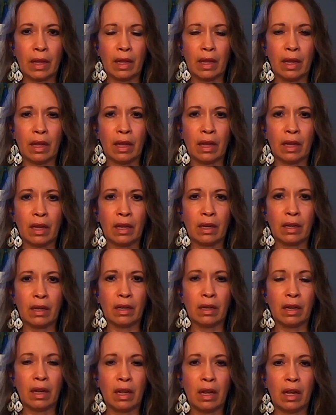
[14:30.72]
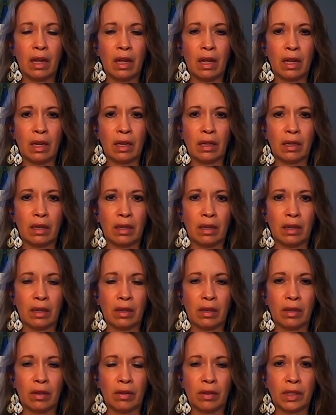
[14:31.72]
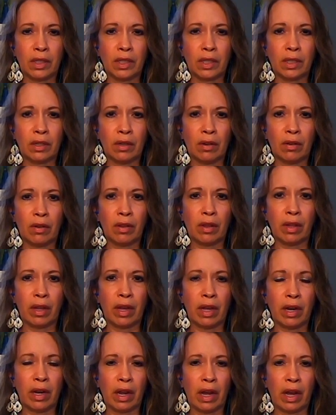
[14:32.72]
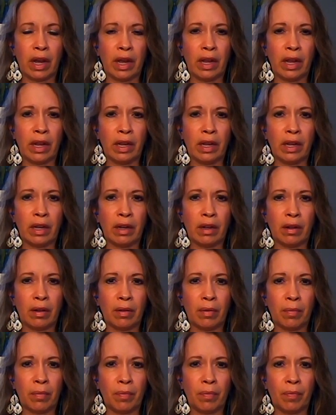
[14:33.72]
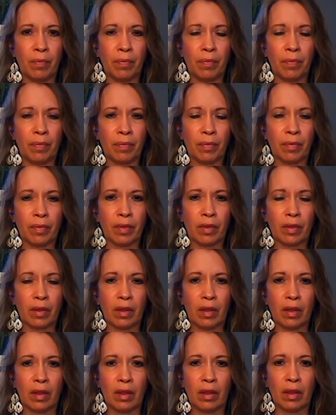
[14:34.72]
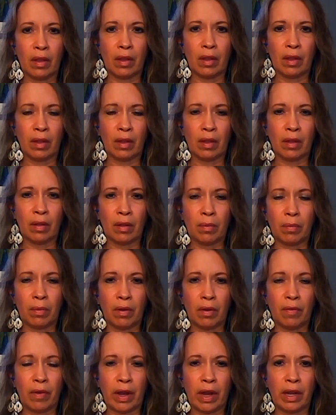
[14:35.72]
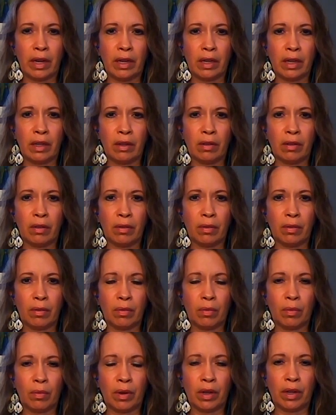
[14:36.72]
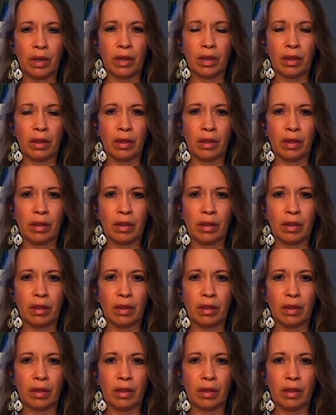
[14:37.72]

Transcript: And to ensure that I am providing you with